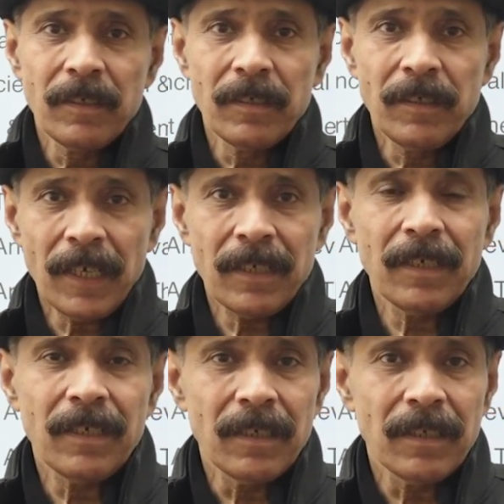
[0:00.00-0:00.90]
Take
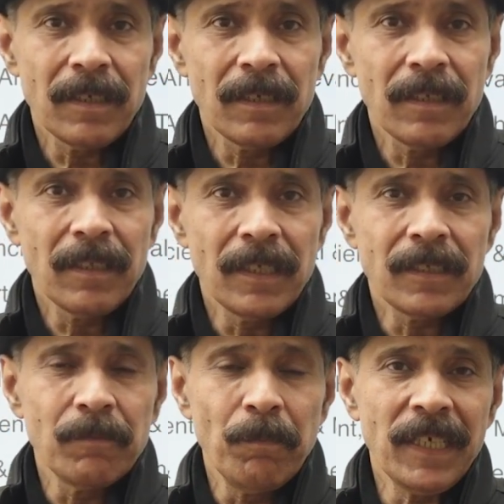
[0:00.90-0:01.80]

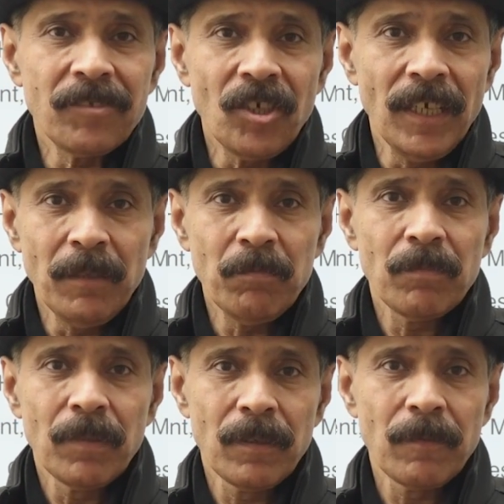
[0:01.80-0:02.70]
this big
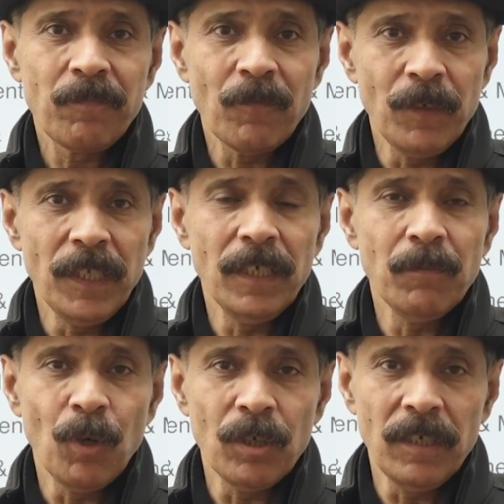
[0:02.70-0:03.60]
theme within
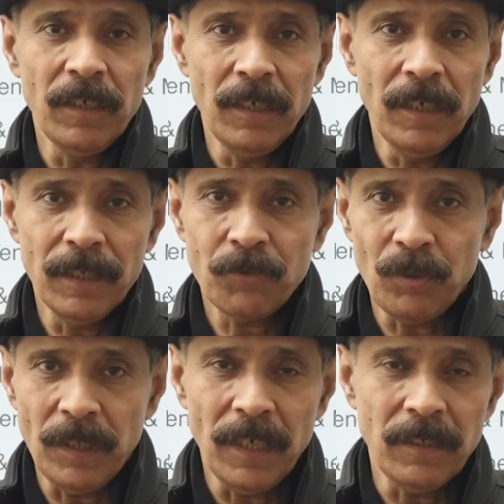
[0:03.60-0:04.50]
modern Indian
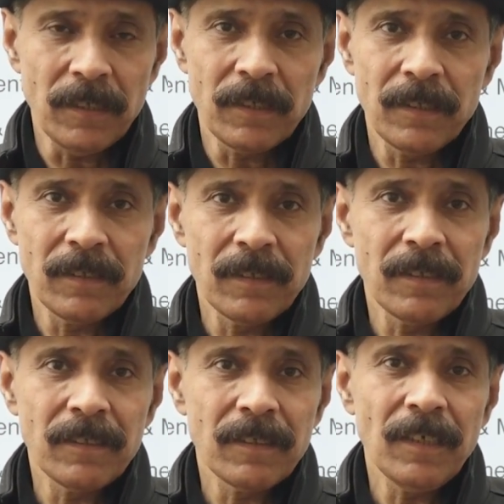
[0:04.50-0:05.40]
history, that is
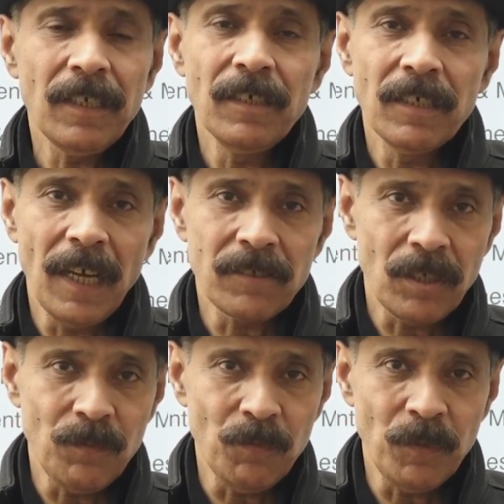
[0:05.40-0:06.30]
Indian
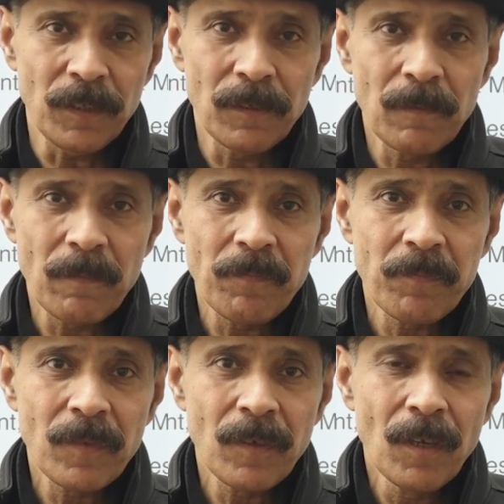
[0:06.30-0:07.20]
national movement.
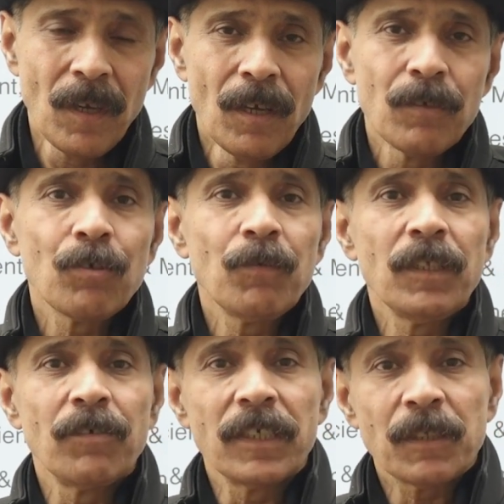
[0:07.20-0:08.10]
So
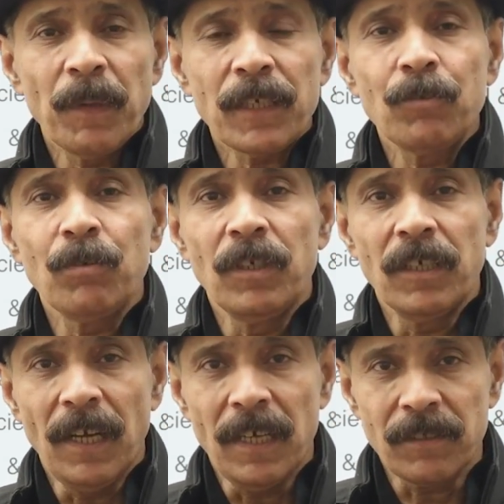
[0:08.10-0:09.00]
with respect to
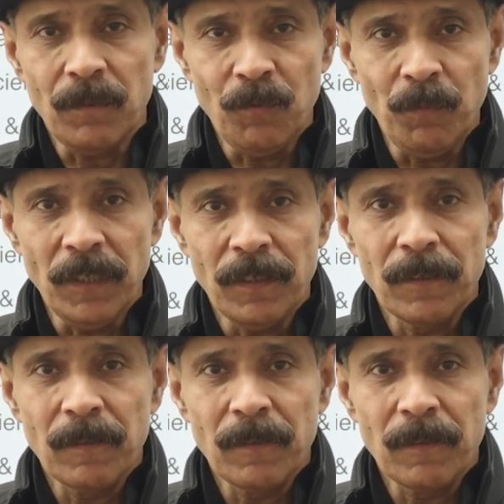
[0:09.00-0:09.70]
Indian national movement,